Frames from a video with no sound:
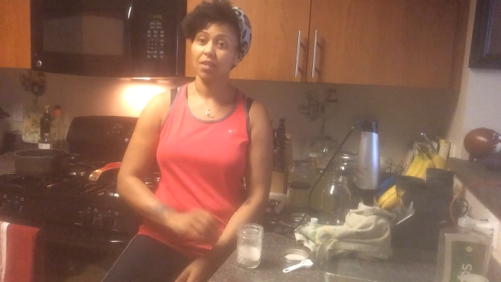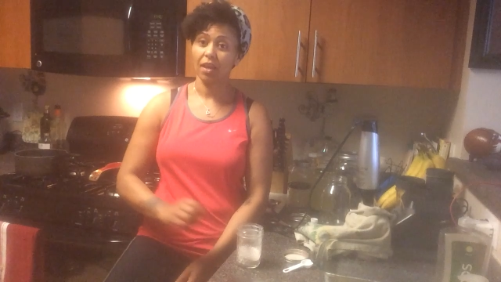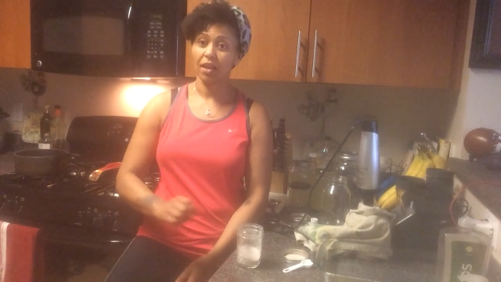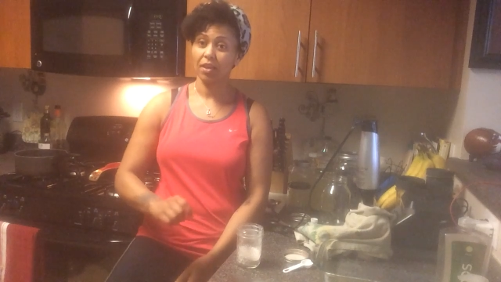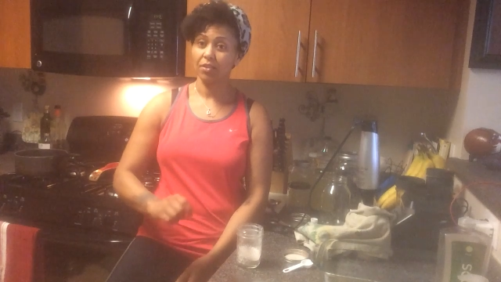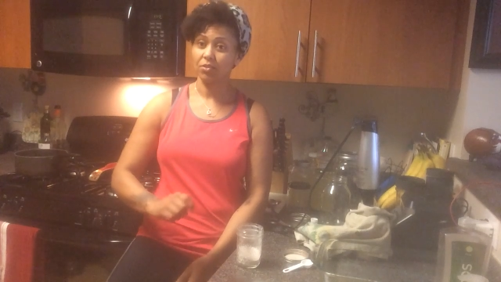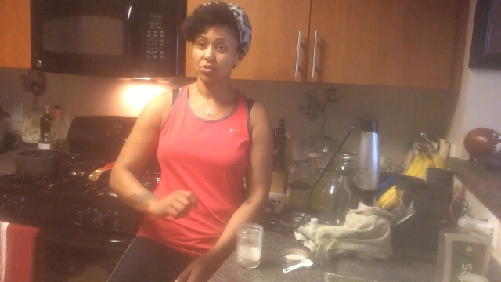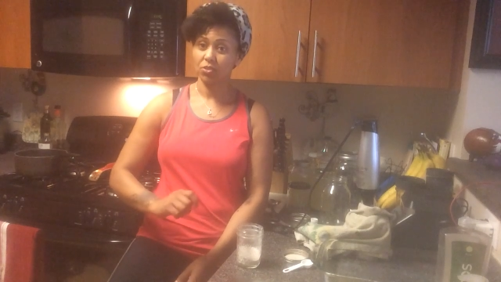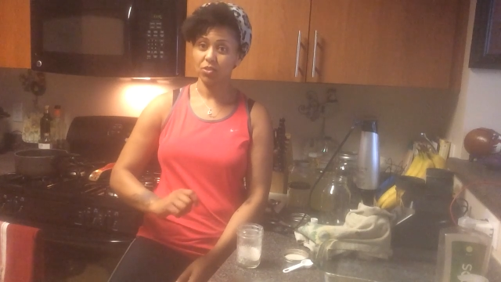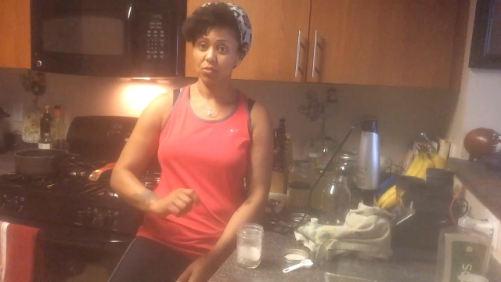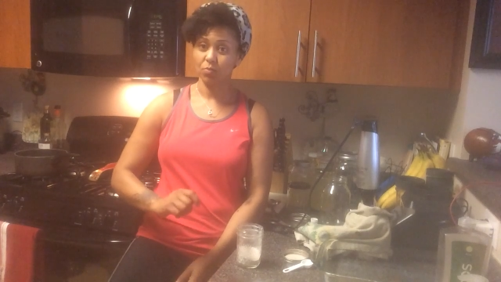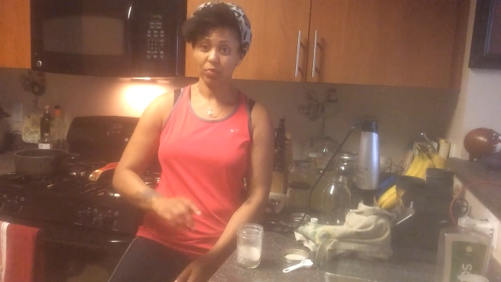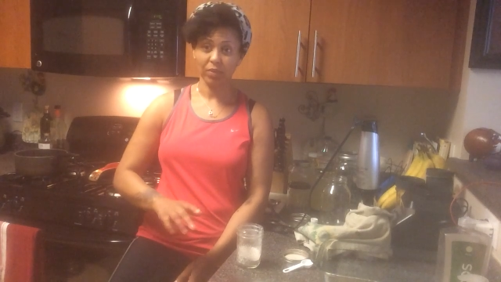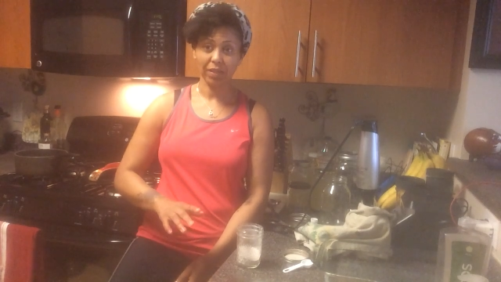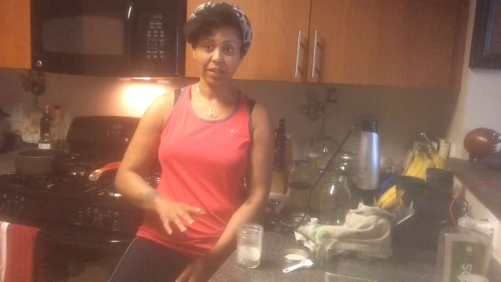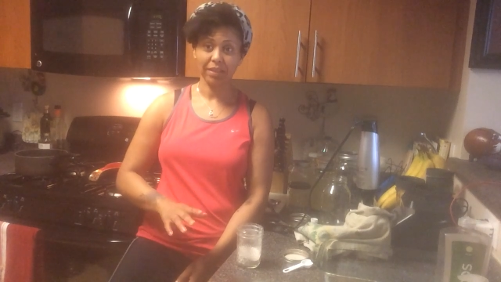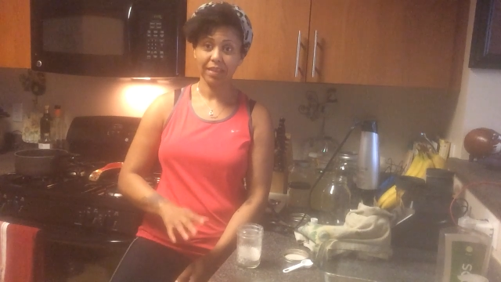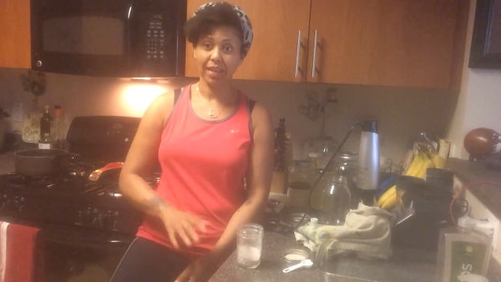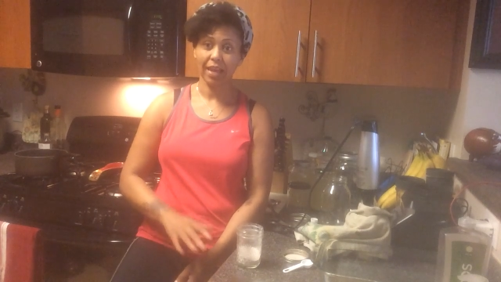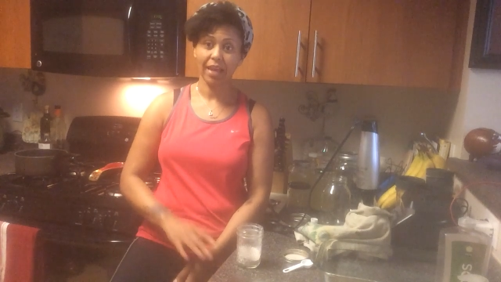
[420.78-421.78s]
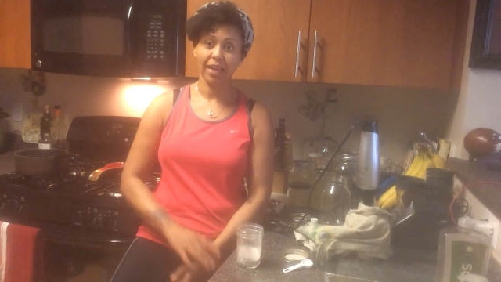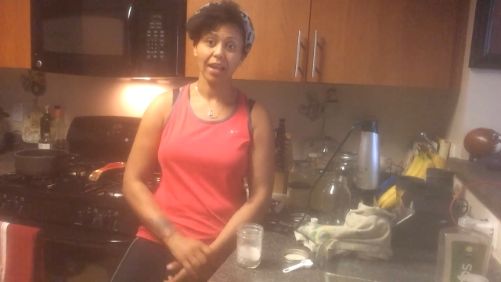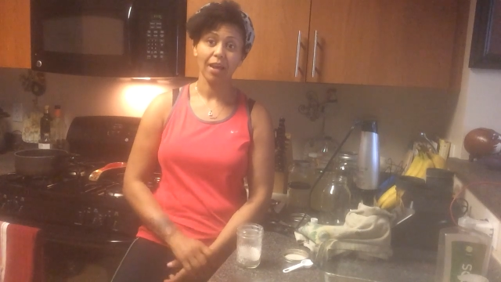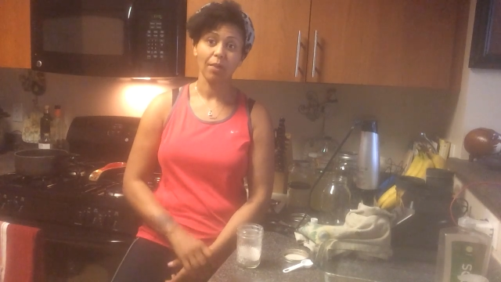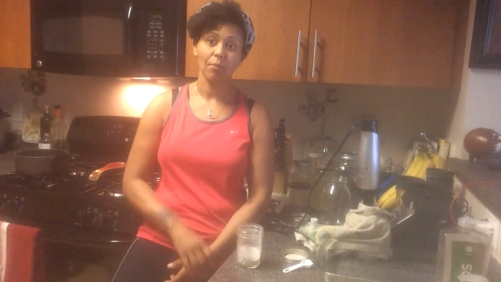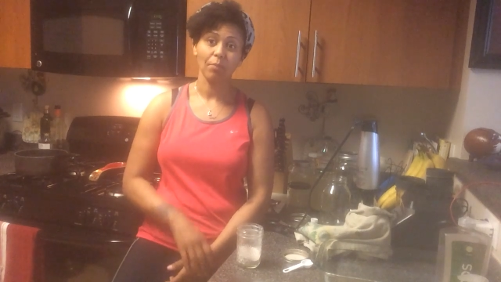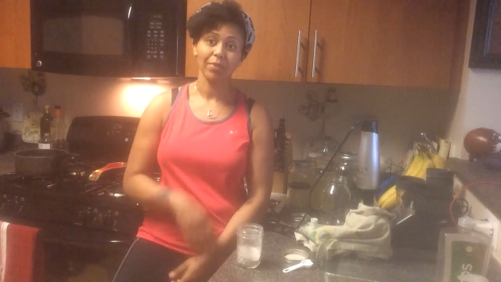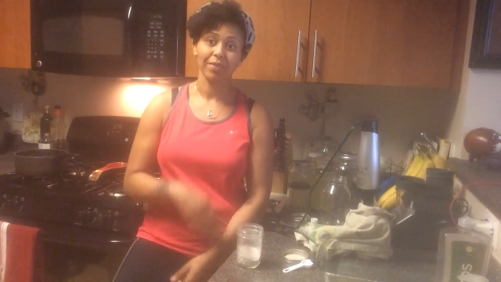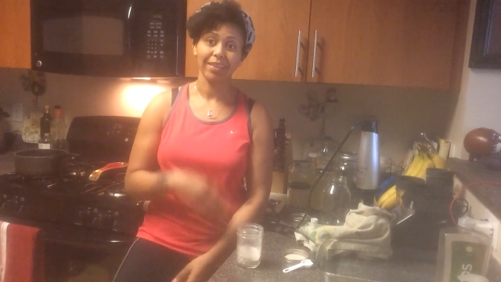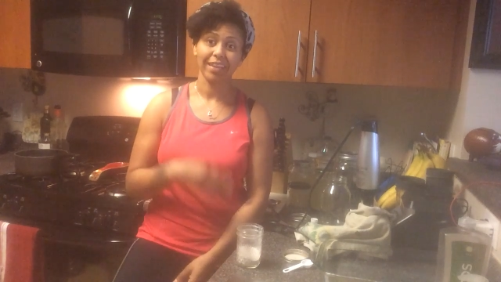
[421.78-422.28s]
and just blend that
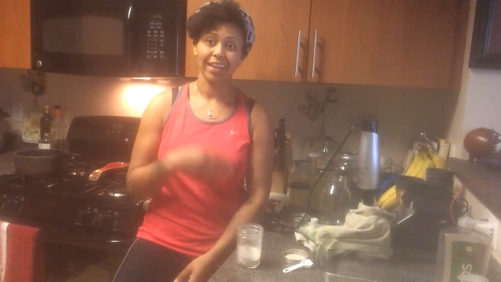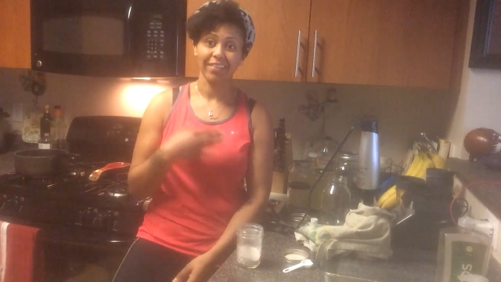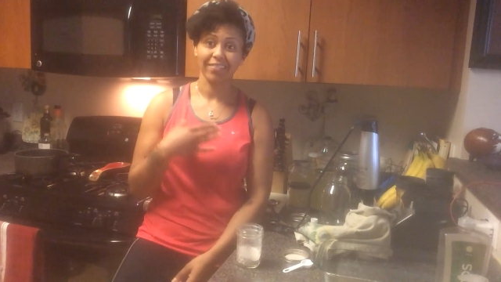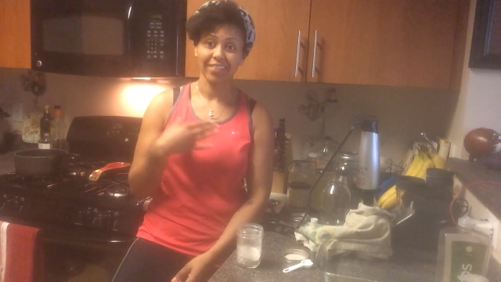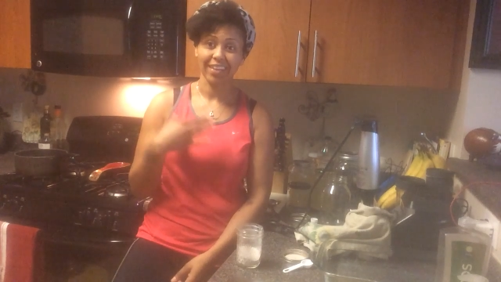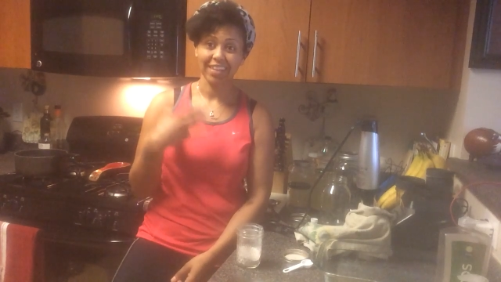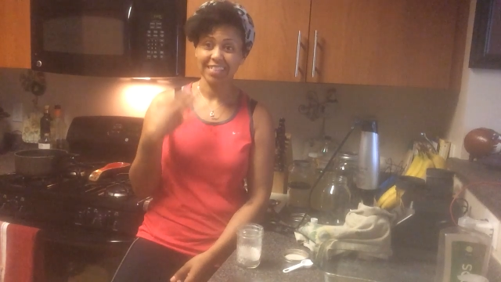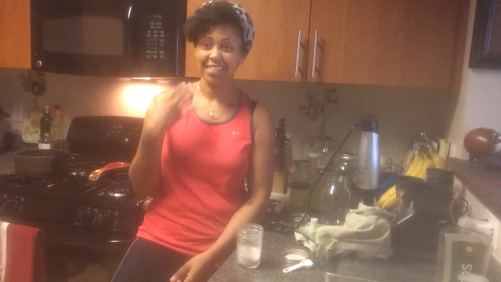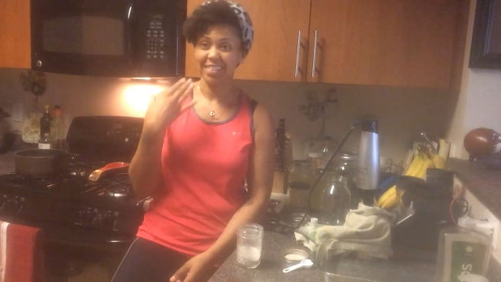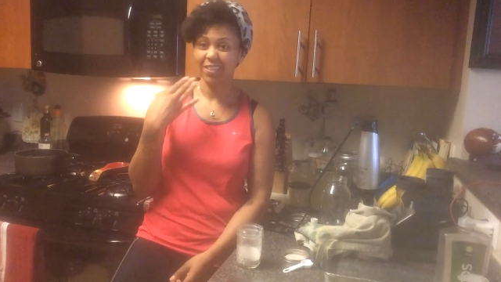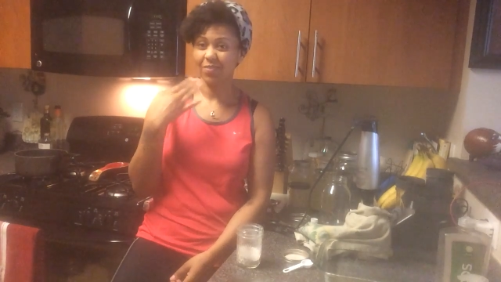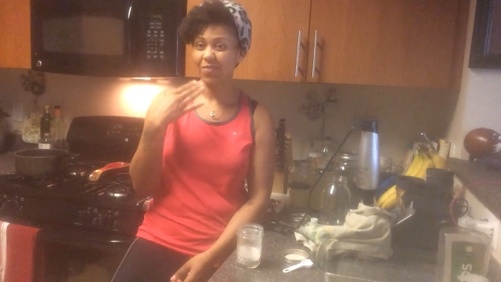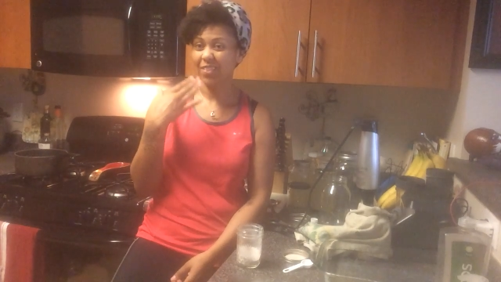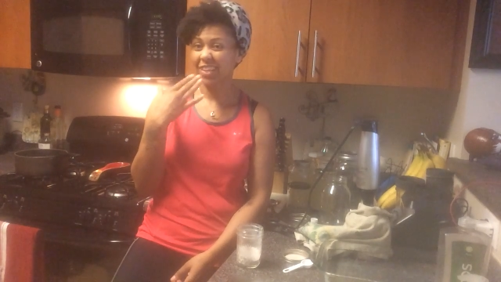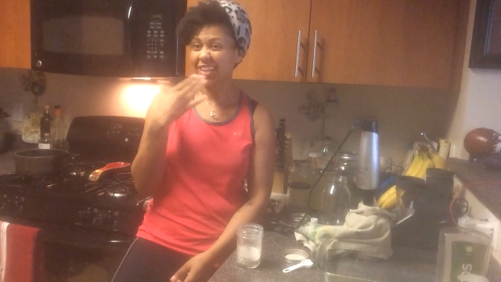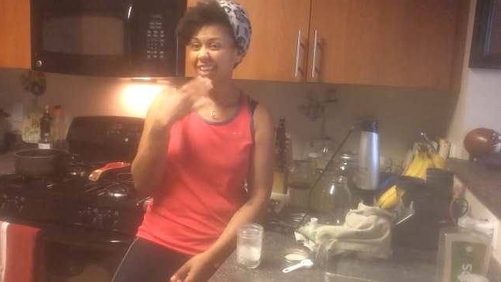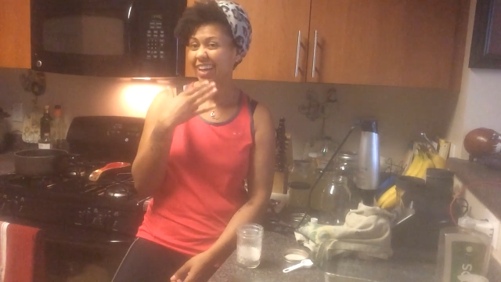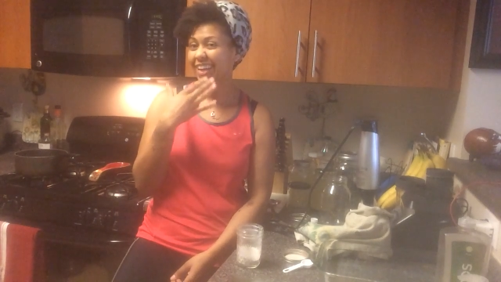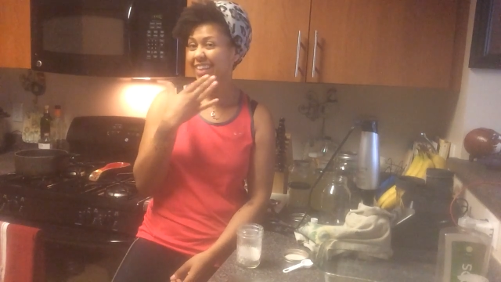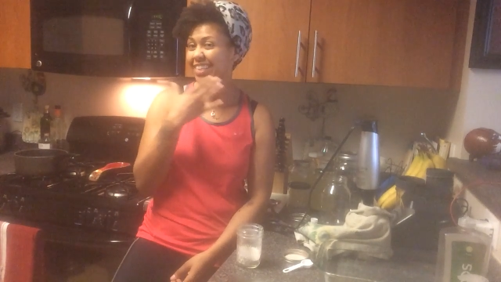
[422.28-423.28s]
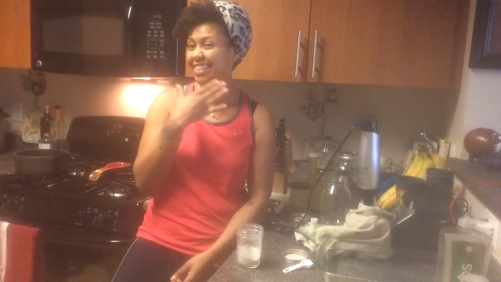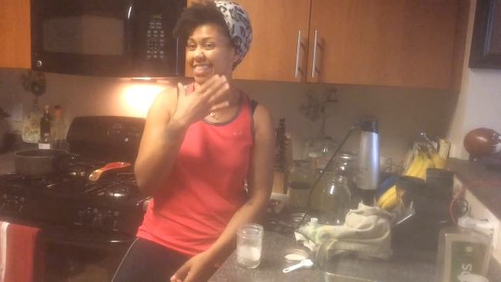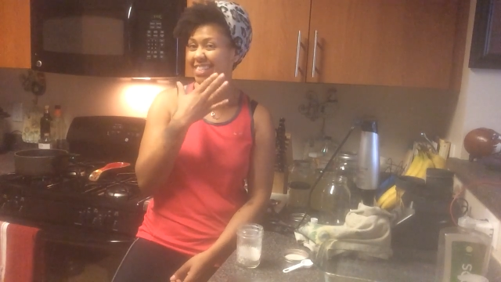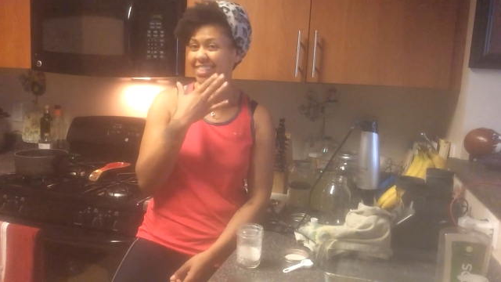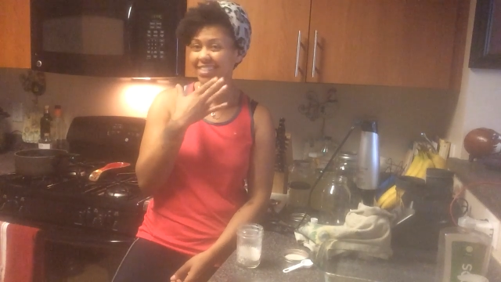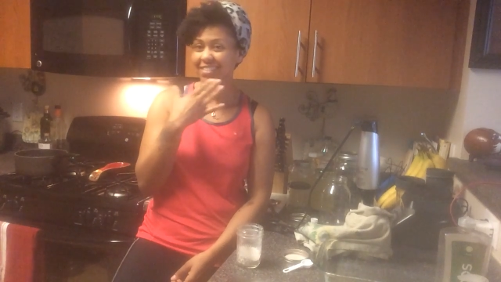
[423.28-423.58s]
up, and then I've got something else